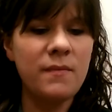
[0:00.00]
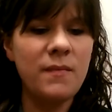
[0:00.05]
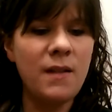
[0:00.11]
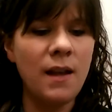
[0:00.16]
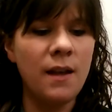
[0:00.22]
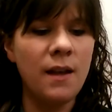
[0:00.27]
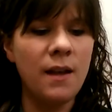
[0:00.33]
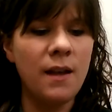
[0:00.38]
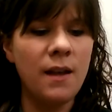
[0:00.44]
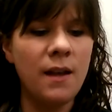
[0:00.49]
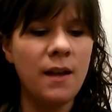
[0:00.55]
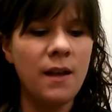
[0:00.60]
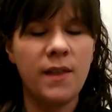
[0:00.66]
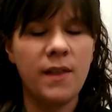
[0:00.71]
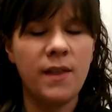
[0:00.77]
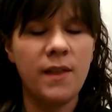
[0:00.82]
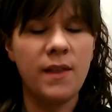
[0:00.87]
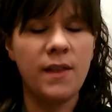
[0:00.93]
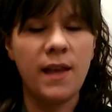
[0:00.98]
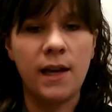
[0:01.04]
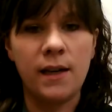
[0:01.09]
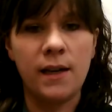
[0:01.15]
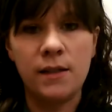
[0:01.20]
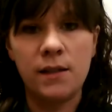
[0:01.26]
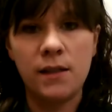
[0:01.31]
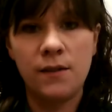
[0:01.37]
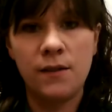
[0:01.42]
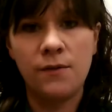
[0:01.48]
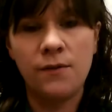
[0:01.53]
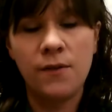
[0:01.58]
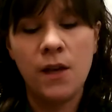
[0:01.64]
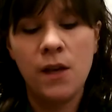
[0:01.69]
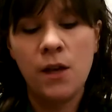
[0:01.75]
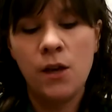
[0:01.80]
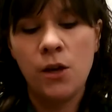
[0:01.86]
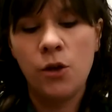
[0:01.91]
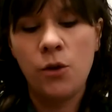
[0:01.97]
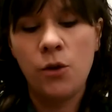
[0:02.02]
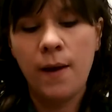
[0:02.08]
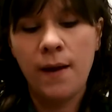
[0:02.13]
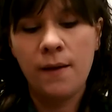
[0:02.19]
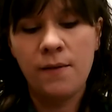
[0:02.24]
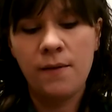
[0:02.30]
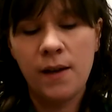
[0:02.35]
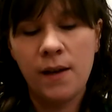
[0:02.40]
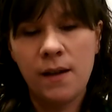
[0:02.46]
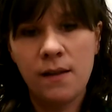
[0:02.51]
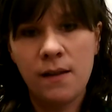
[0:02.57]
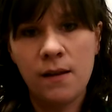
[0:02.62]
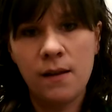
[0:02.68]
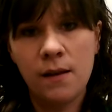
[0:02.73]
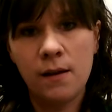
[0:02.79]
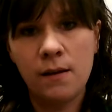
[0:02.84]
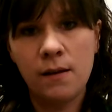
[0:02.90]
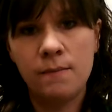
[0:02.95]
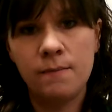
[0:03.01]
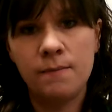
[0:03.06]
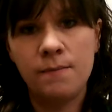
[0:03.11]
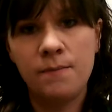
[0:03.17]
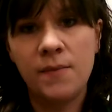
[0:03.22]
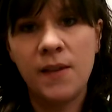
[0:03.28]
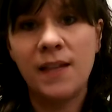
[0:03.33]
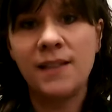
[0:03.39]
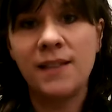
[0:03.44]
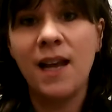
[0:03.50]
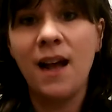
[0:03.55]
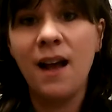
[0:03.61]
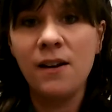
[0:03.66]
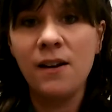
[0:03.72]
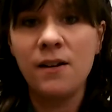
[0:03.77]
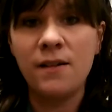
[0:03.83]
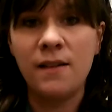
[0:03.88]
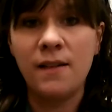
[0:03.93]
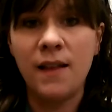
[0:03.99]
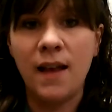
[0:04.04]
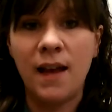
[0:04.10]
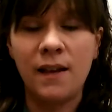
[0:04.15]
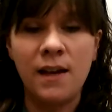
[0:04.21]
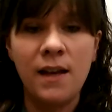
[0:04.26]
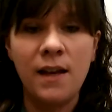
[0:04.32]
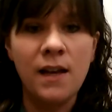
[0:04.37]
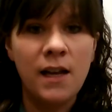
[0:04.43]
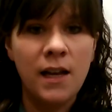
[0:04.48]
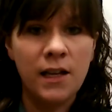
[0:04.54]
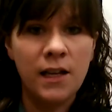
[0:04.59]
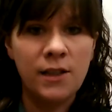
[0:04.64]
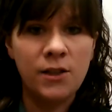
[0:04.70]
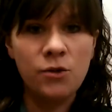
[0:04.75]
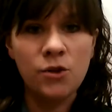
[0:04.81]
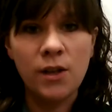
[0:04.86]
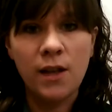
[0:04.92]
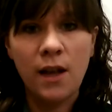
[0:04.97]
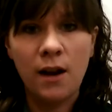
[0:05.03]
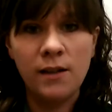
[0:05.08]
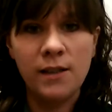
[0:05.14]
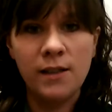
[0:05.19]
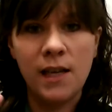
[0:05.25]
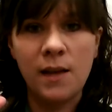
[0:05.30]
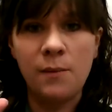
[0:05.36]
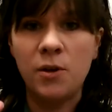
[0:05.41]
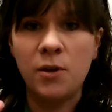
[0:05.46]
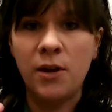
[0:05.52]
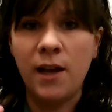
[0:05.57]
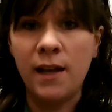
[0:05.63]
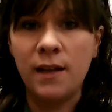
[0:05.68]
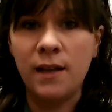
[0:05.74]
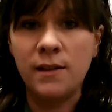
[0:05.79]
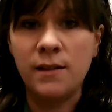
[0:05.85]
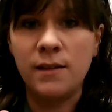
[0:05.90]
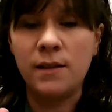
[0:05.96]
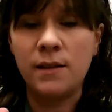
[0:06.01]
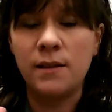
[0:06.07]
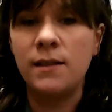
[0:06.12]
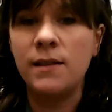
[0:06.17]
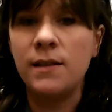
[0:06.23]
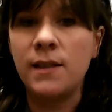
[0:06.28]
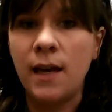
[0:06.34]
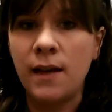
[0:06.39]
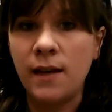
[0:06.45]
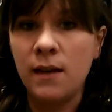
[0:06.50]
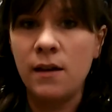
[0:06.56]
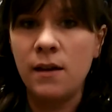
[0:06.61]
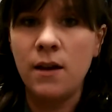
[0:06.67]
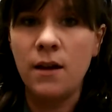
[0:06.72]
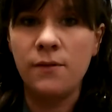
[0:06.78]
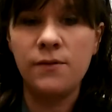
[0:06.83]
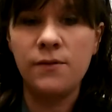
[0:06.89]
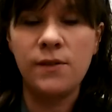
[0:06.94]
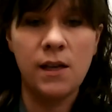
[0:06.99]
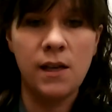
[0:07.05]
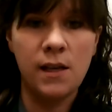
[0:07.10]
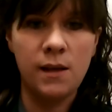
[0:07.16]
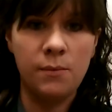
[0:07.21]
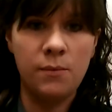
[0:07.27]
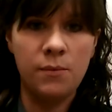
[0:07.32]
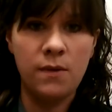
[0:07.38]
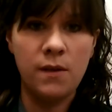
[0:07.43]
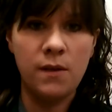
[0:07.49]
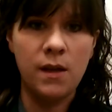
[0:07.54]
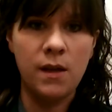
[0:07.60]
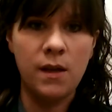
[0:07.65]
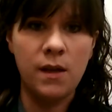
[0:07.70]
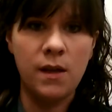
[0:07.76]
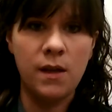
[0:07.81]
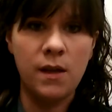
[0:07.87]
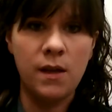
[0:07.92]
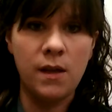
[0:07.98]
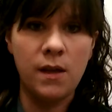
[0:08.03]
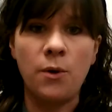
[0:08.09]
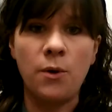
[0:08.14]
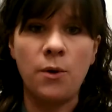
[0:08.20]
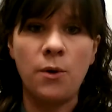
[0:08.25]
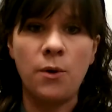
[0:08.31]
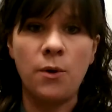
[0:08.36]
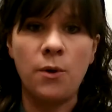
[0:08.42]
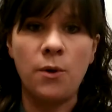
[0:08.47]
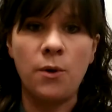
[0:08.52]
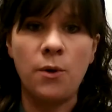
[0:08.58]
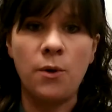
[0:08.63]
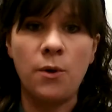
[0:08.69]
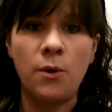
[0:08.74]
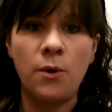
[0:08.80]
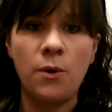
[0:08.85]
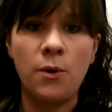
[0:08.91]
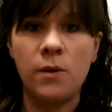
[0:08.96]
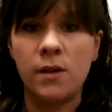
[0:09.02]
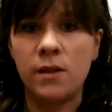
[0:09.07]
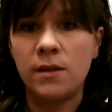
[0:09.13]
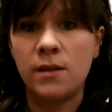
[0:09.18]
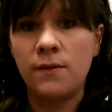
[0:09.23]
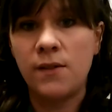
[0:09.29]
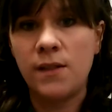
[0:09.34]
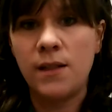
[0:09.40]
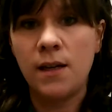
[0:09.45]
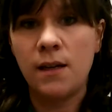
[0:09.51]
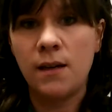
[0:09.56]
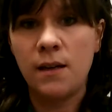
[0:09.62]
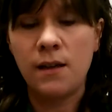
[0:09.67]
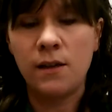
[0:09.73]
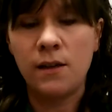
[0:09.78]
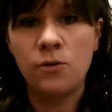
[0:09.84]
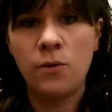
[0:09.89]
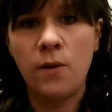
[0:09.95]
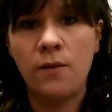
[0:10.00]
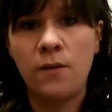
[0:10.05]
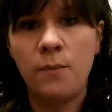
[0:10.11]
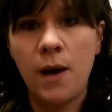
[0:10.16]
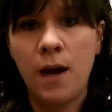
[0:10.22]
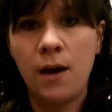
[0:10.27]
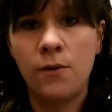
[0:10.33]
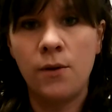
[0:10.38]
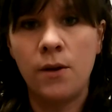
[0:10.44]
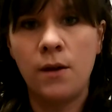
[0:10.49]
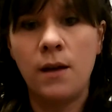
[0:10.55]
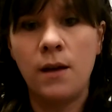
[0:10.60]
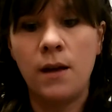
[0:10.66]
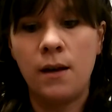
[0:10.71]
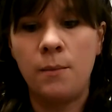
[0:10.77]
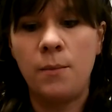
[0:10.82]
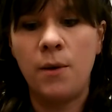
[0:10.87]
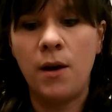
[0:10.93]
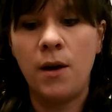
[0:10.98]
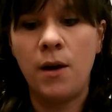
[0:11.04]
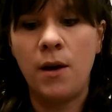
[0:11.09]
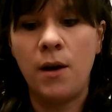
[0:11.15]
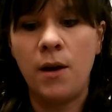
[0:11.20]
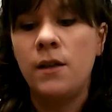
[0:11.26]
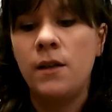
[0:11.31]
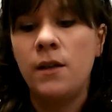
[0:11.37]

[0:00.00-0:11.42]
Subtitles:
And the reason for that is if you have anything that's higher than that, it's usually hard to keep your hands steady enough to keep the subject in focus if it's anything 12 power and above.